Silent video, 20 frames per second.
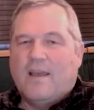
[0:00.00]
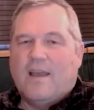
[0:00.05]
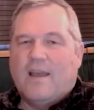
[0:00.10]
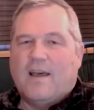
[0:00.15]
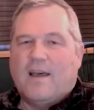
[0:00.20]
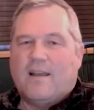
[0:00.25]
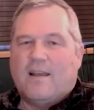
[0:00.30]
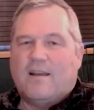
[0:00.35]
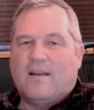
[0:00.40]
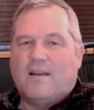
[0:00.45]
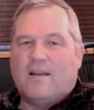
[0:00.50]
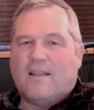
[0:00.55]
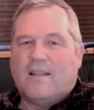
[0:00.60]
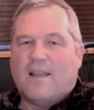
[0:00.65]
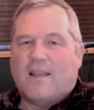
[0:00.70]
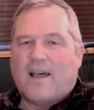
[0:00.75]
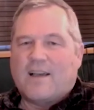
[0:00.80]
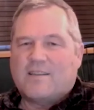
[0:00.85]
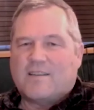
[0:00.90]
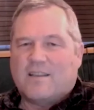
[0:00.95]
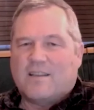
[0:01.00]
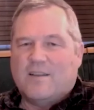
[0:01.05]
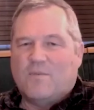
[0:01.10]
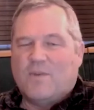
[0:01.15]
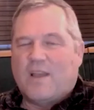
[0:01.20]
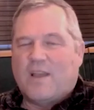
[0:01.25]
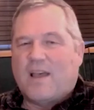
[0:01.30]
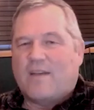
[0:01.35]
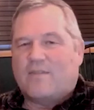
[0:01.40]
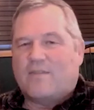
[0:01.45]
And lastly,
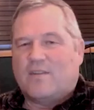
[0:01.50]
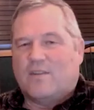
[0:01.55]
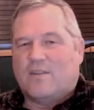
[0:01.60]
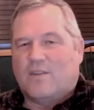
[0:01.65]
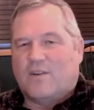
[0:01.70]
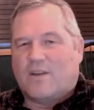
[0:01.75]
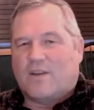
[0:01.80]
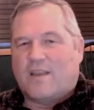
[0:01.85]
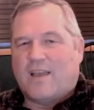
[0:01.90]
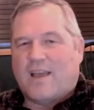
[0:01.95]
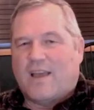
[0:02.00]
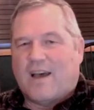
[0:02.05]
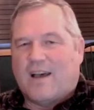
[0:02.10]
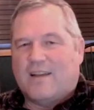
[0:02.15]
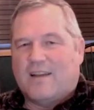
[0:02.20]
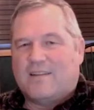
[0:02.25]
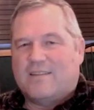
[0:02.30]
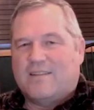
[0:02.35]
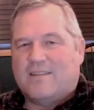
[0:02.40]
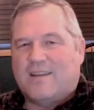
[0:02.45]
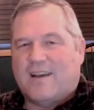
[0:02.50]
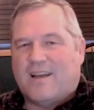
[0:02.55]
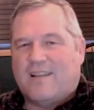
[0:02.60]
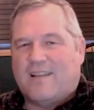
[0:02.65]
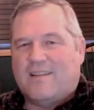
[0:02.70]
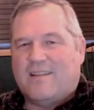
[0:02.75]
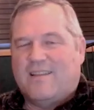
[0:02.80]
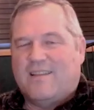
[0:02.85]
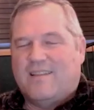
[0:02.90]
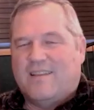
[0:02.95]
we have to look at
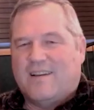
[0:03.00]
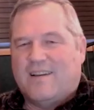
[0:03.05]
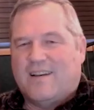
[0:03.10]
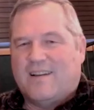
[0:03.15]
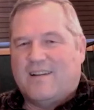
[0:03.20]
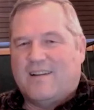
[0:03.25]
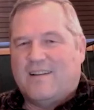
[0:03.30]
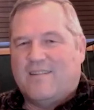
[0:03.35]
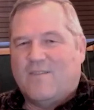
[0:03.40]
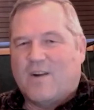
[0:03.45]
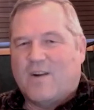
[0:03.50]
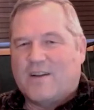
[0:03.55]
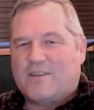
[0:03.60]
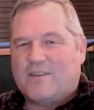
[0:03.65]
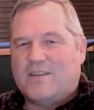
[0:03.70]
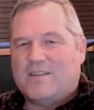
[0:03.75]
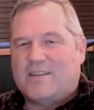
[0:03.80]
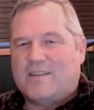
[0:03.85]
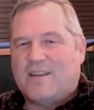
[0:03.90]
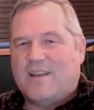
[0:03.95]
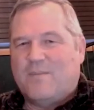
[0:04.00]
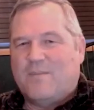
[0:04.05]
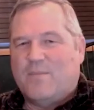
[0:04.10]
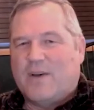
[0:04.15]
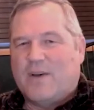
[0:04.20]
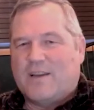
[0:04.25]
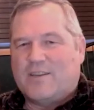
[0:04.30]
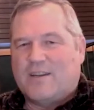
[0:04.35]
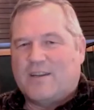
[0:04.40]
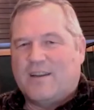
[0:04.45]
the Washington state
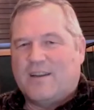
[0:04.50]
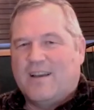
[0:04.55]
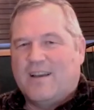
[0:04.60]
budget.